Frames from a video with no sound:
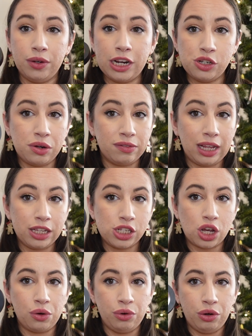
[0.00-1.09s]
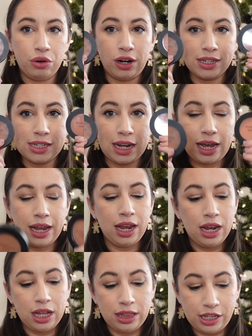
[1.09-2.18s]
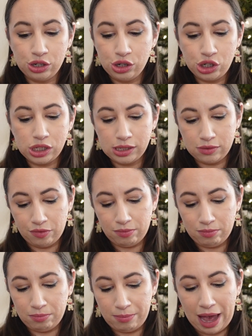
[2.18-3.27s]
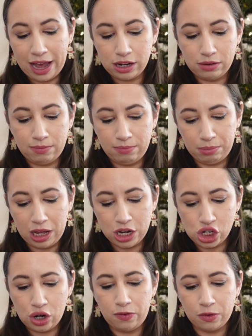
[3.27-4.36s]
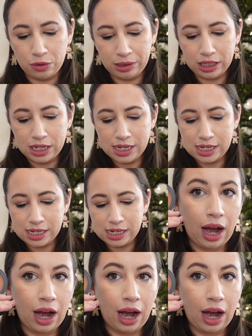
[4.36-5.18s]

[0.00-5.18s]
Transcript: I do have Let's Go Nude on today. These are just matte blush formulas.